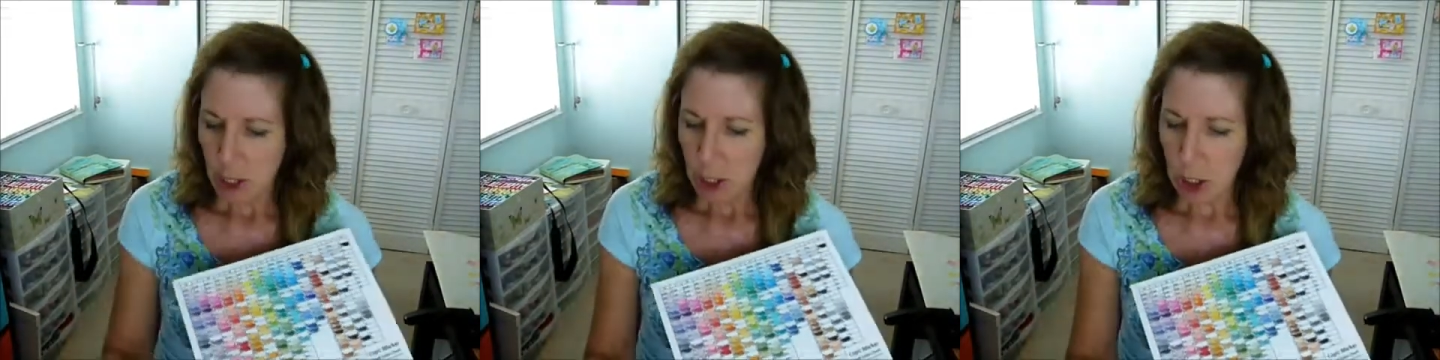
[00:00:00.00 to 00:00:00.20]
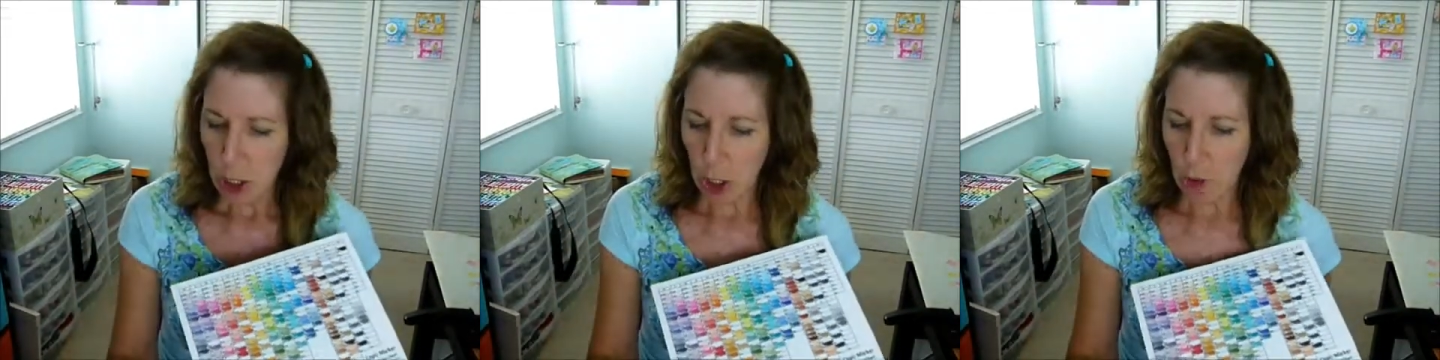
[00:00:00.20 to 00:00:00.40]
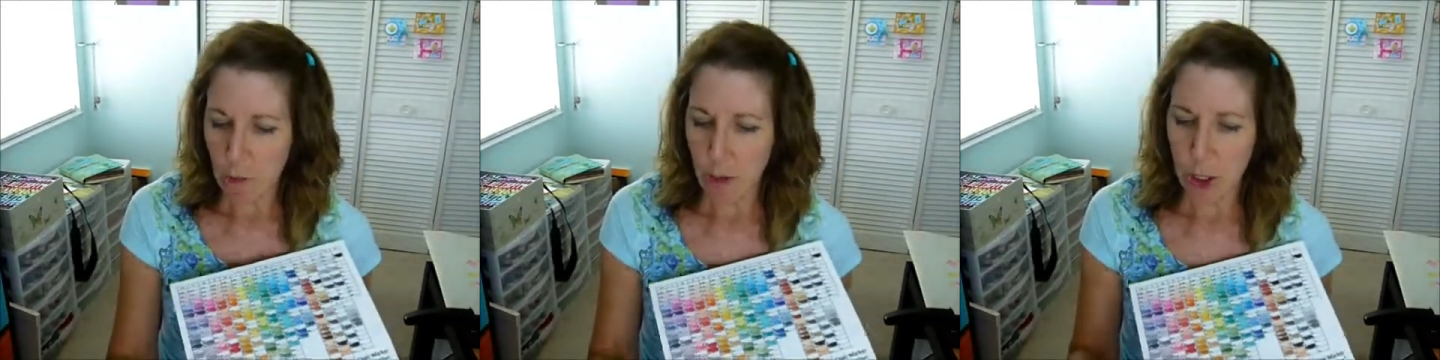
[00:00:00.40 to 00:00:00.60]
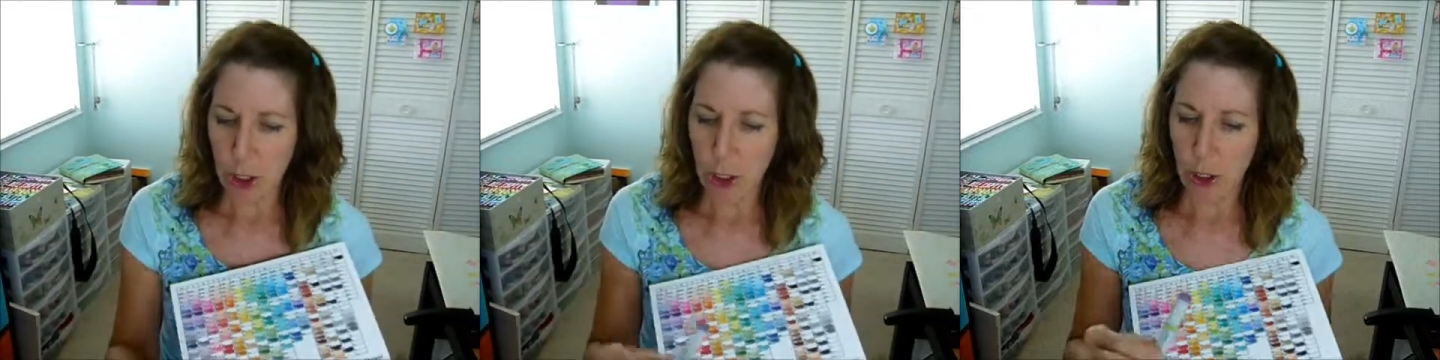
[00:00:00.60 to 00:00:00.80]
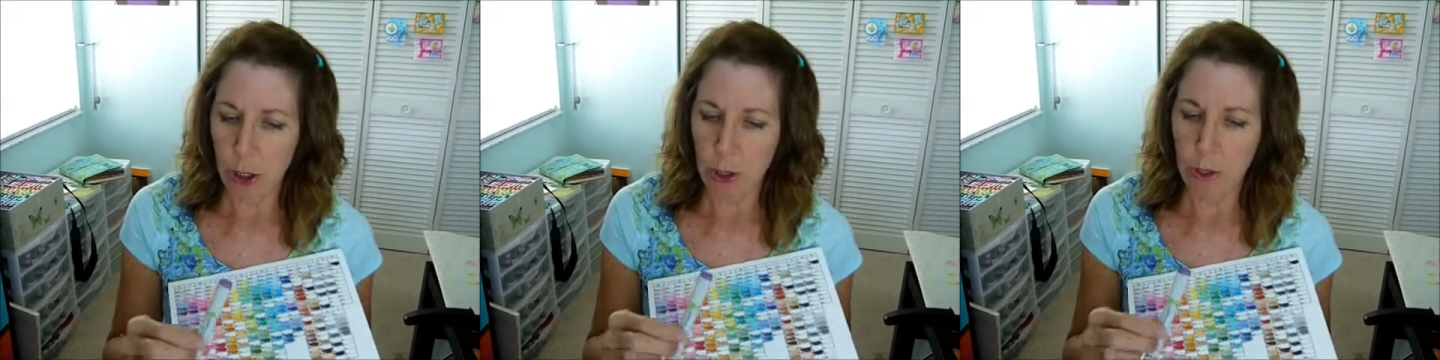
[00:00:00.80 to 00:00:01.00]
Don't
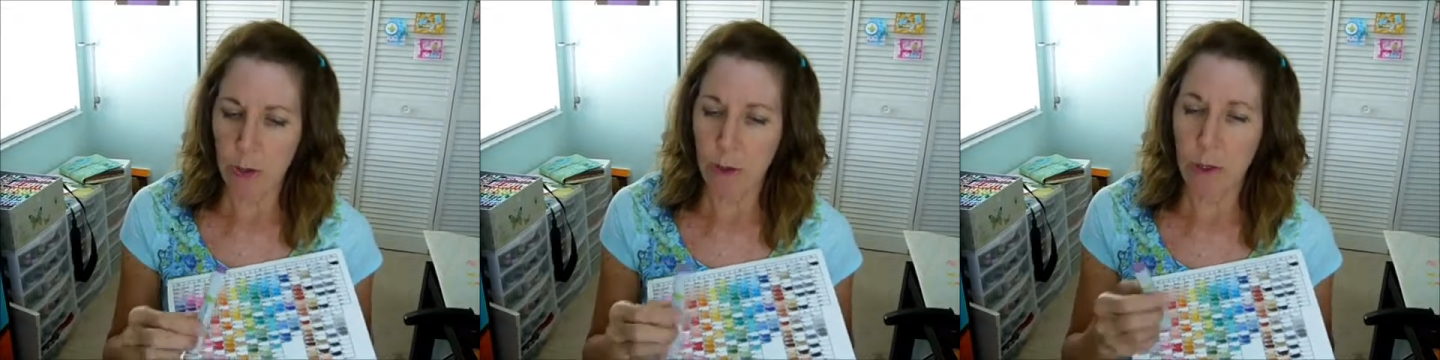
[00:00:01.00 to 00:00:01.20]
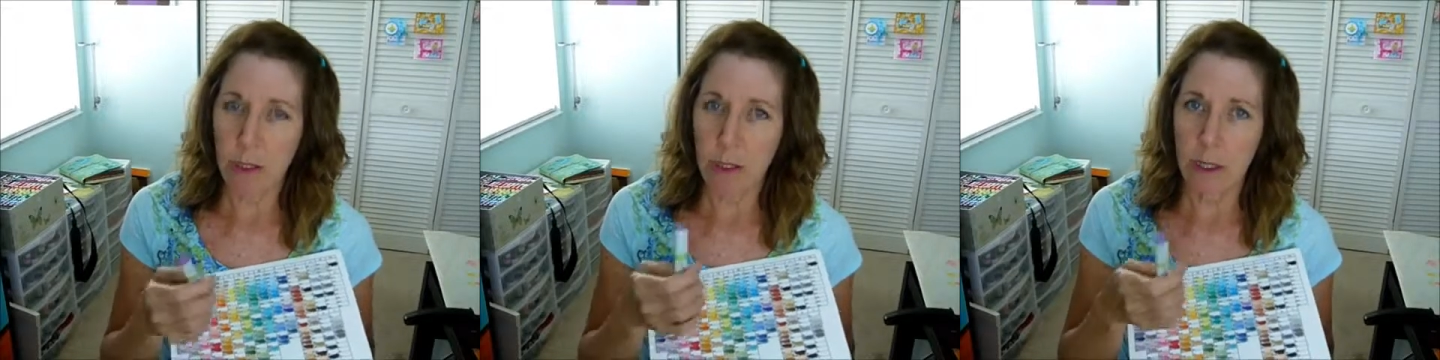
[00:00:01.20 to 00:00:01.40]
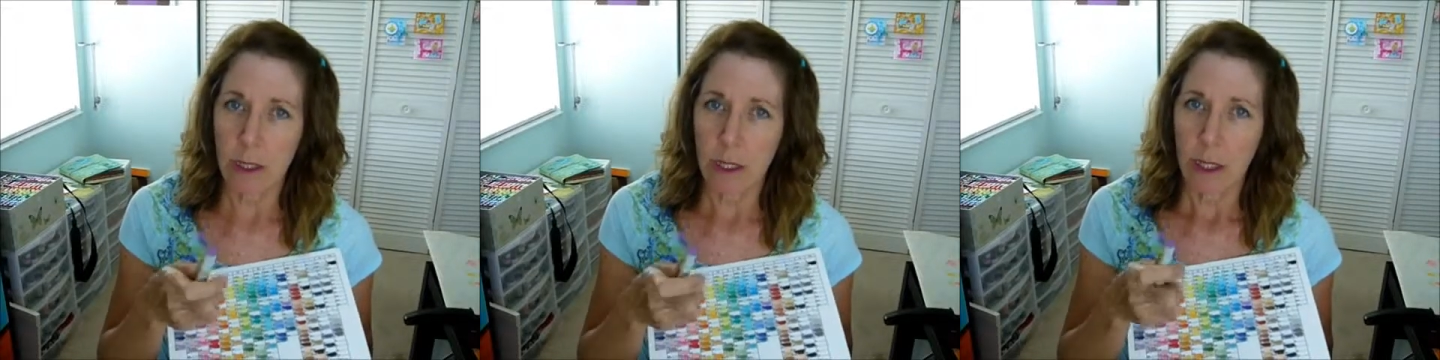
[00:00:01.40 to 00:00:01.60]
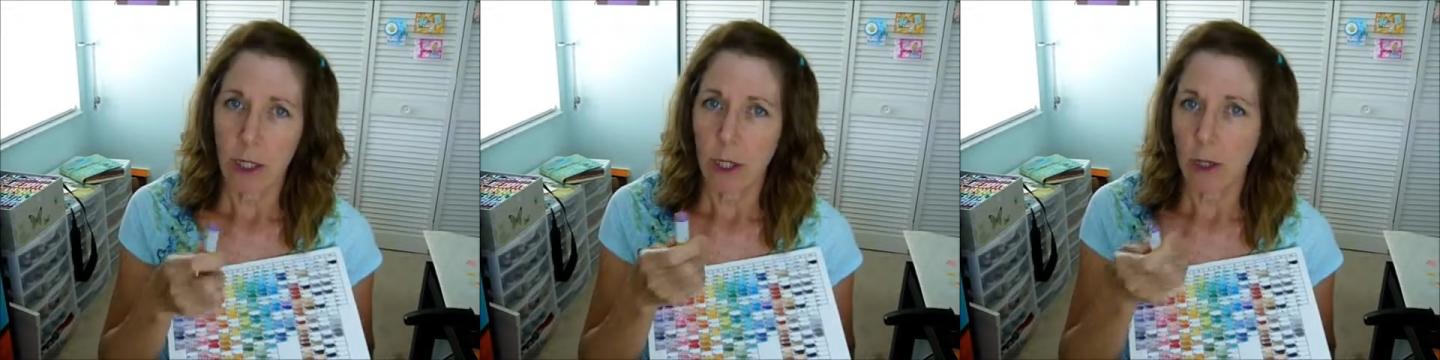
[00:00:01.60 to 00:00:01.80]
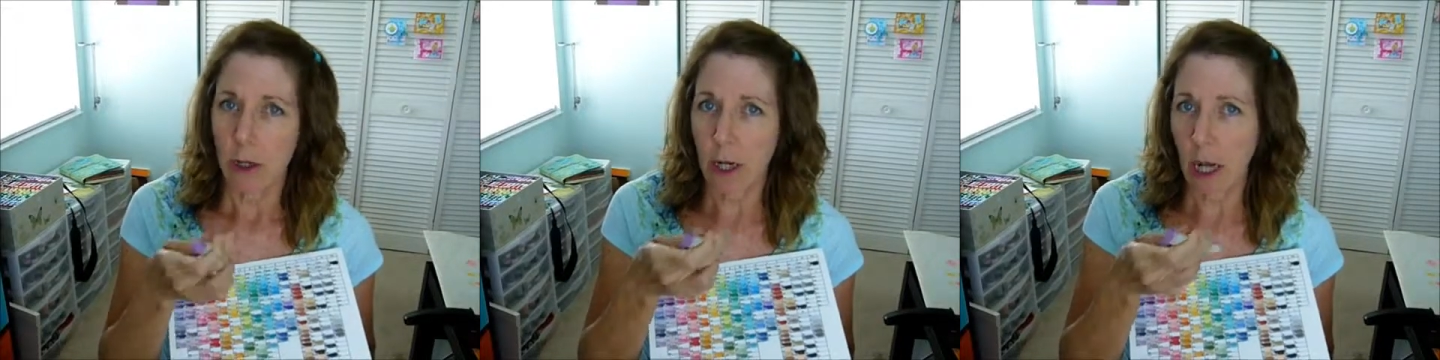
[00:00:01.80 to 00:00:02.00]
choose
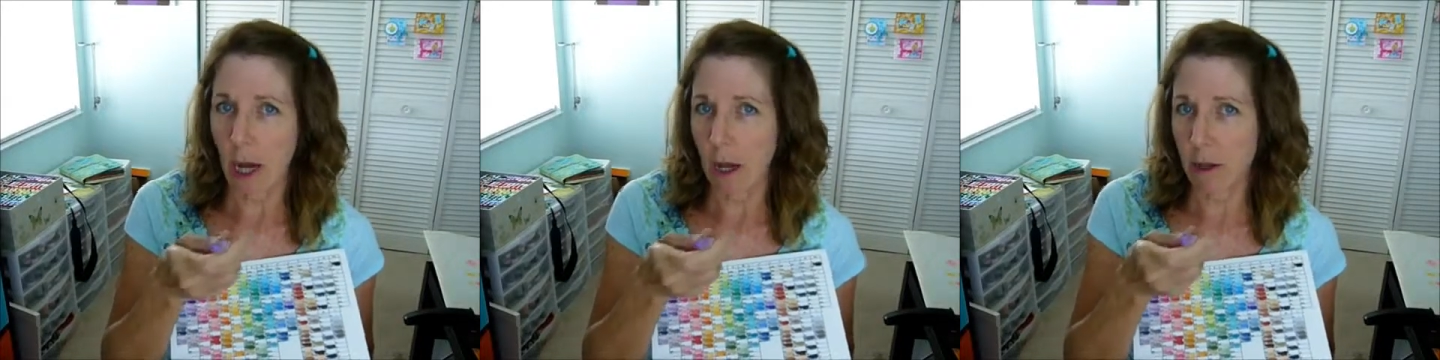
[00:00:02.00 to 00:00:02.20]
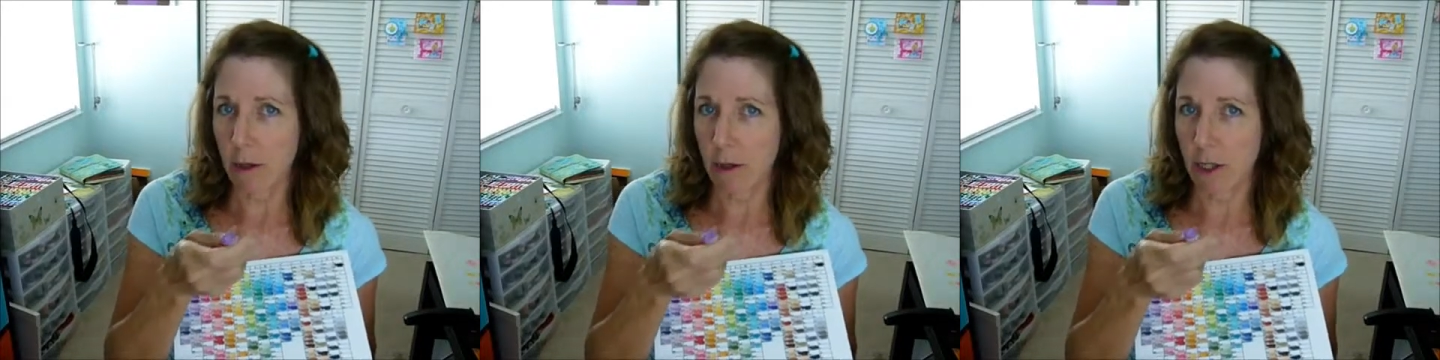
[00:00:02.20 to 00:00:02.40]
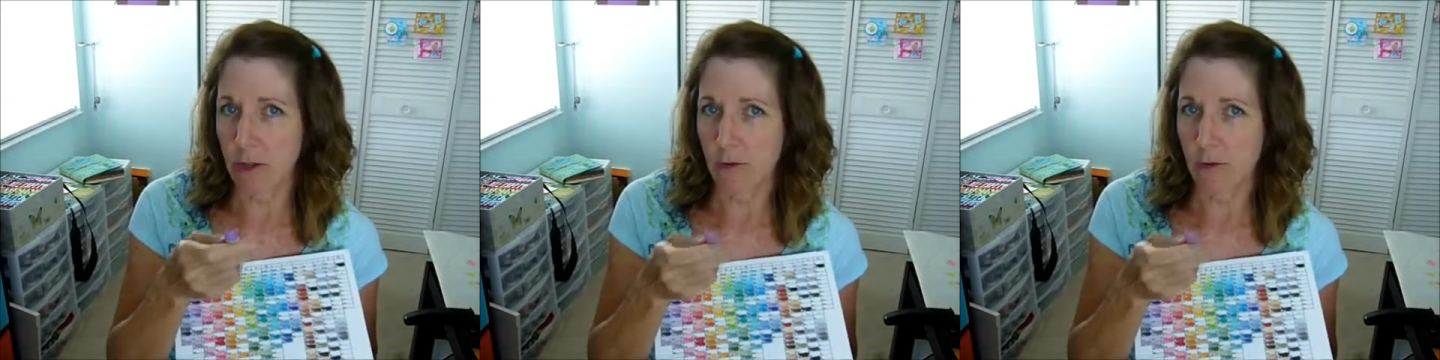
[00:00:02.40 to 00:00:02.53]
your colors